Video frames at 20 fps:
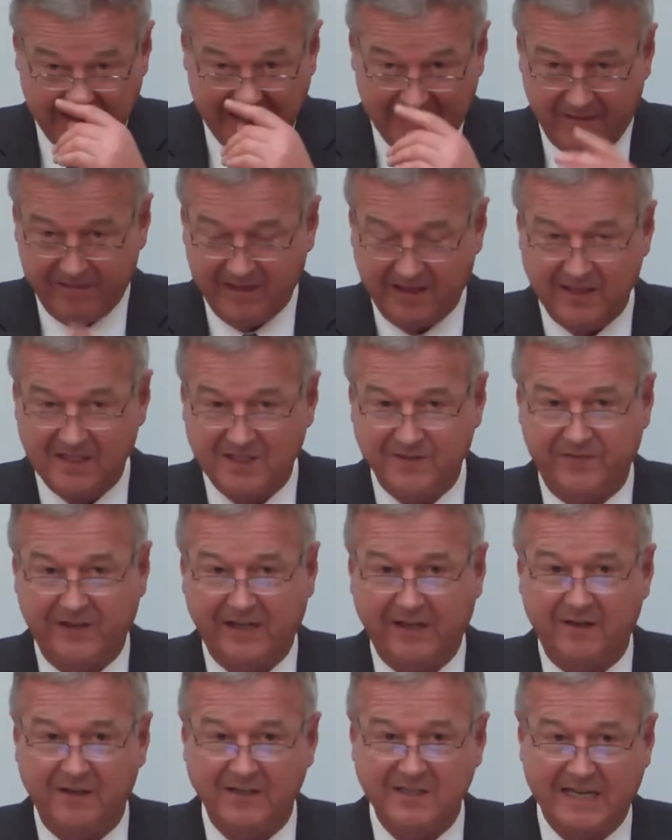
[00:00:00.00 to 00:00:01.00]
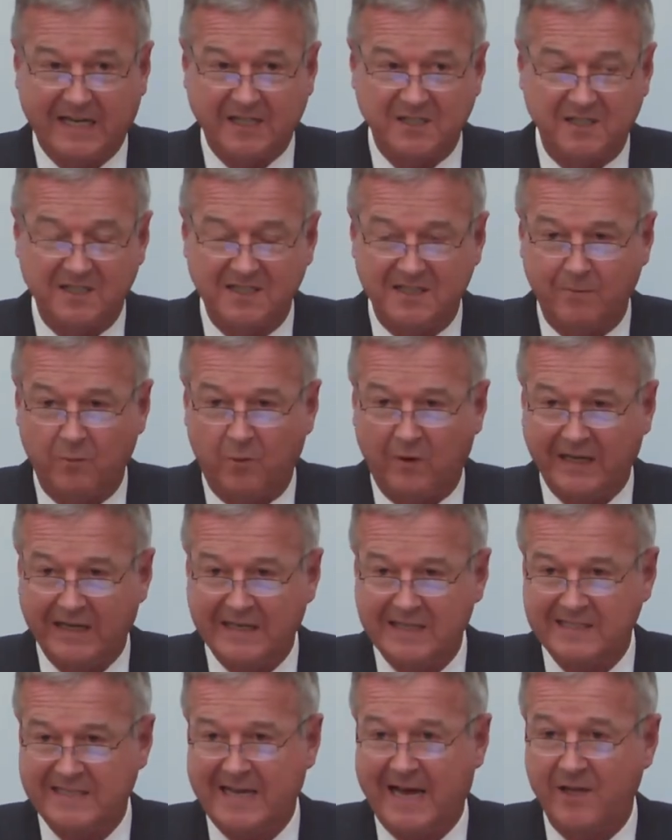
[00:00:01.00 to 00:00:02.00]
Now, I think this figure is actually somewhat
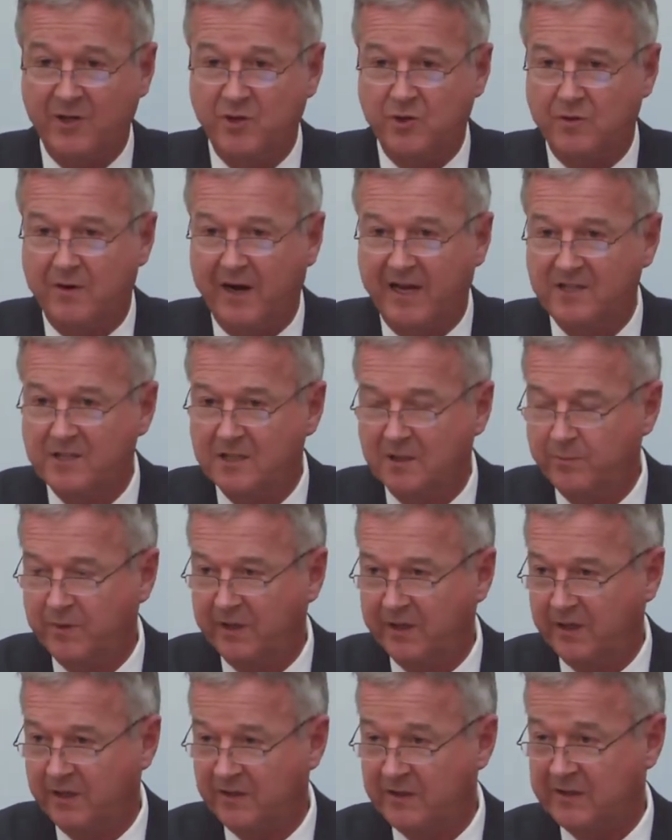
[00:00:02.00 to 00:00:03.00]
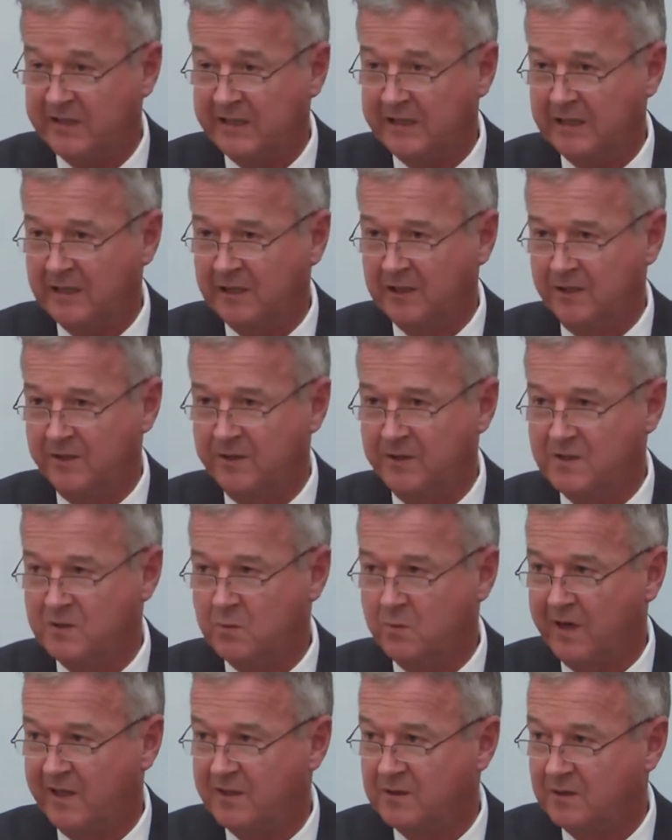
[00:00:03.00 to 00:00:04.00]
exaggerated because it includes
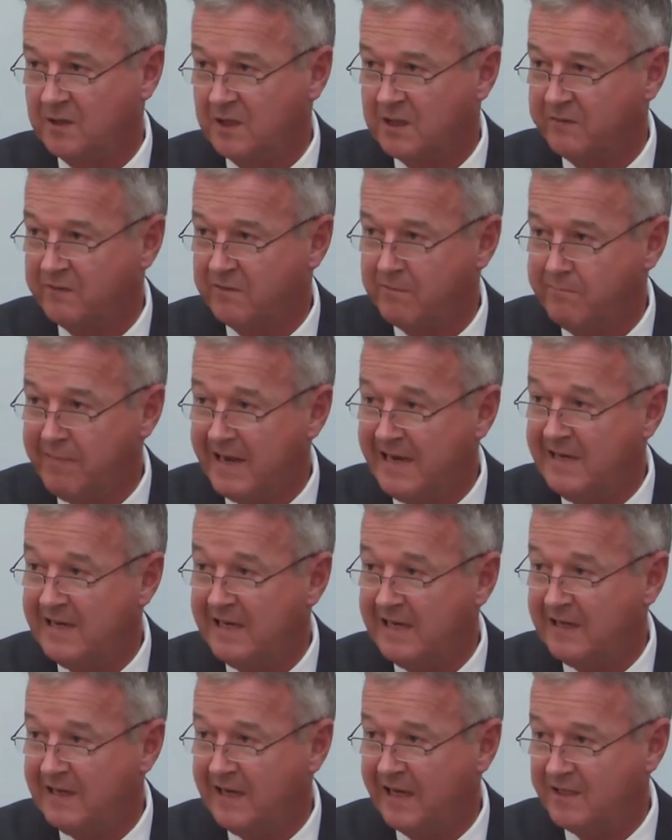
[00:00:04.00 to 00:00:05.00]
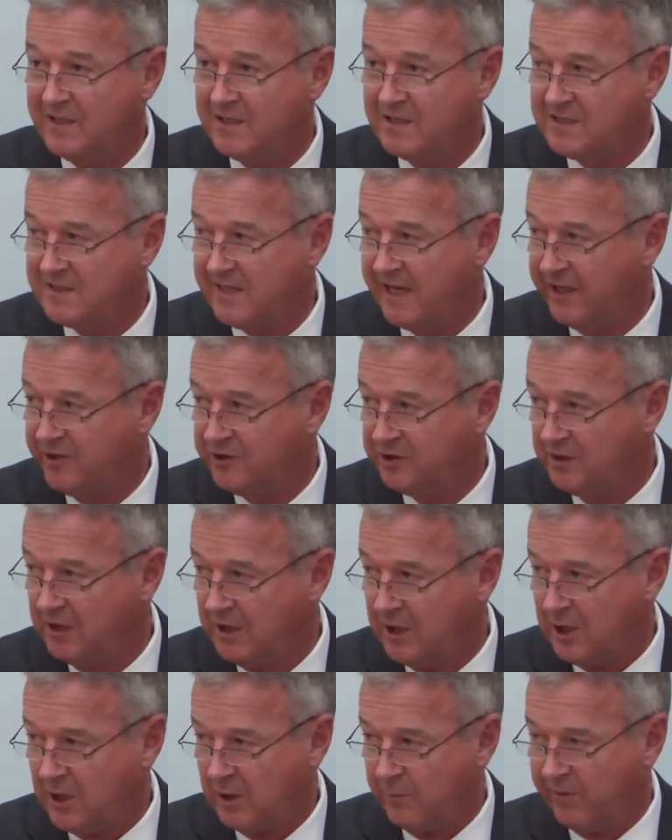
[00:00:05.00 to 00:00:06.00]
quite a lot of amending legislation,
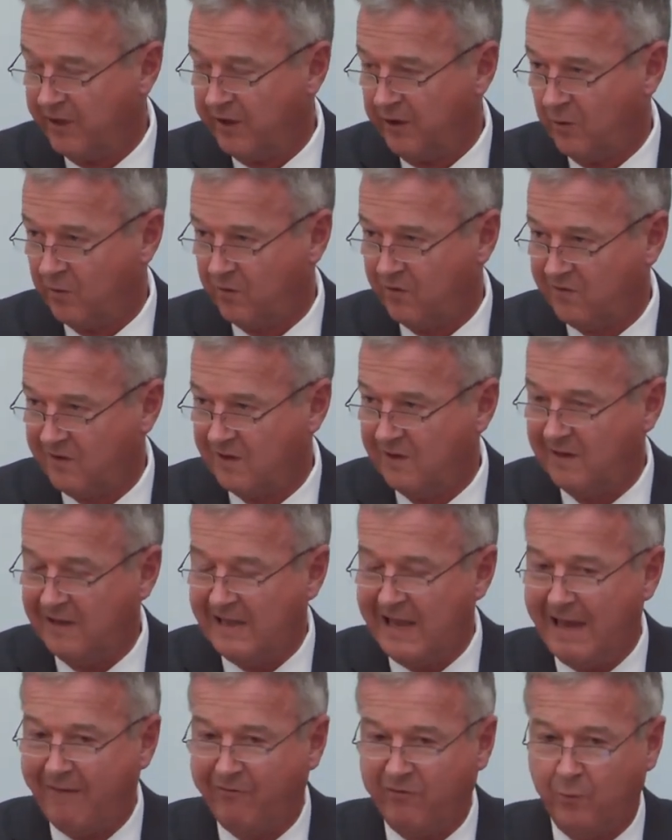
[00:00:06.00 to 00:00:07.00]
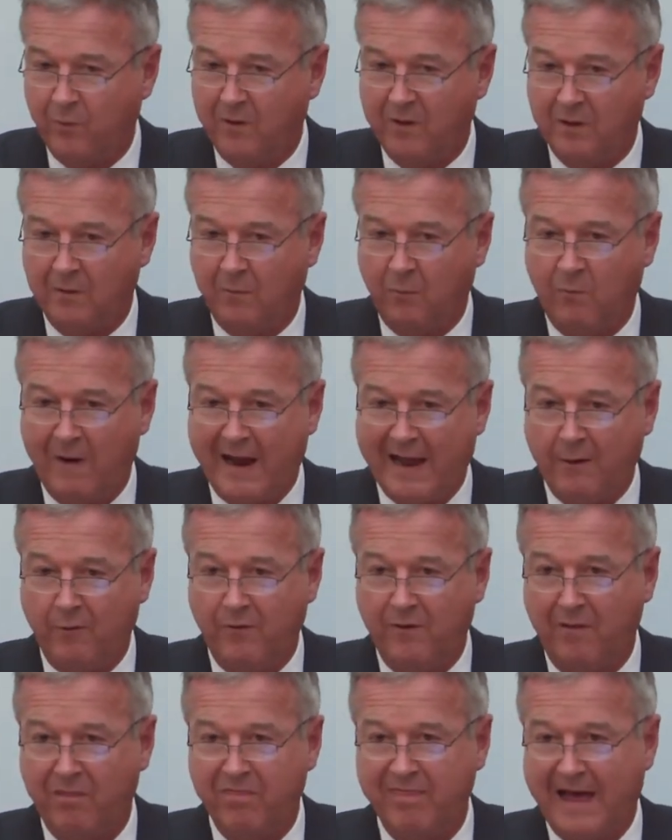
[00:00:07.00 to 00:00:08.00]
but you're still left with
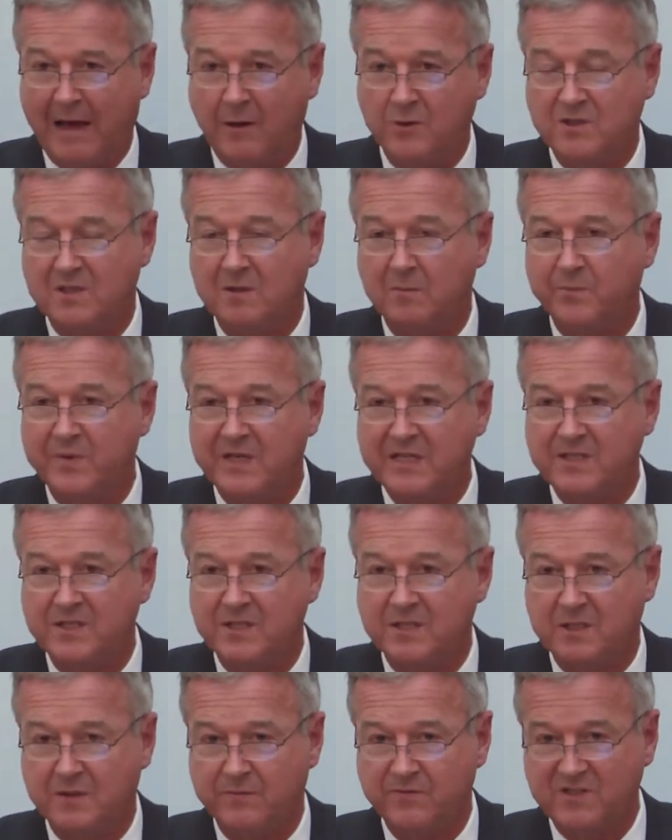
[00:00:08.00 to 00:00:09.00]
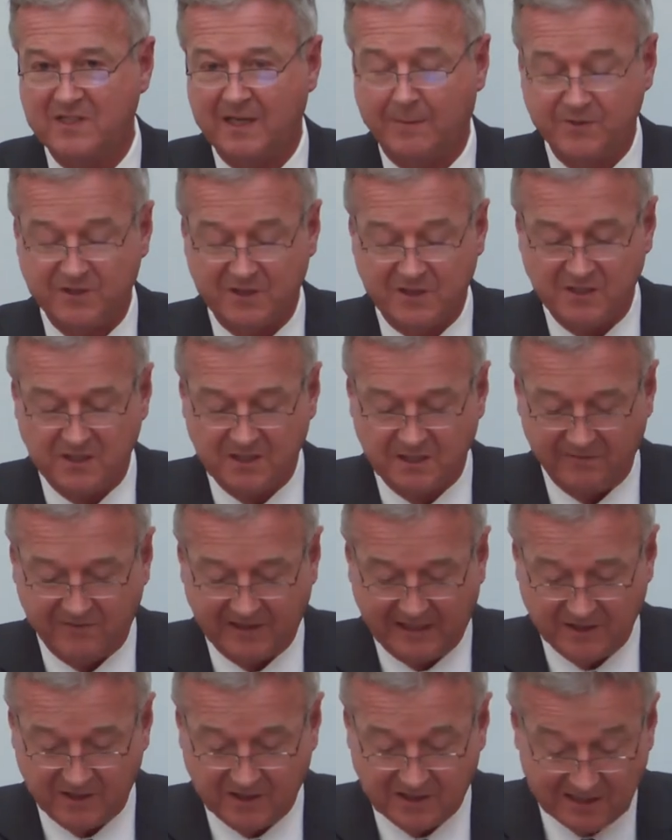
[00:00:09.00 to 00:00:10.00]
around 1,000 pieces of
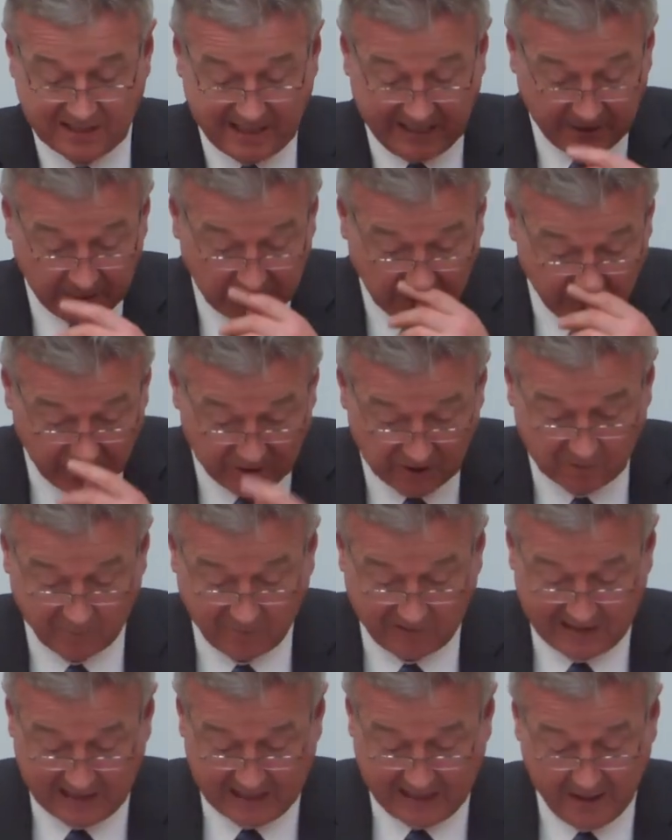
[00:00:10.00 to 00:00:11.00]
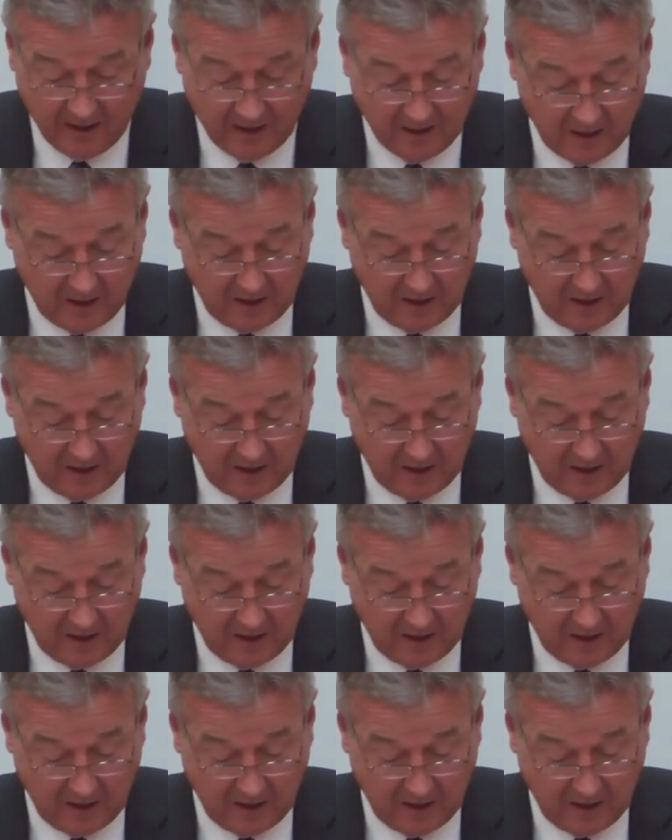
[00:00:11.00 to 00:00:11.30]
substantive legislation which apply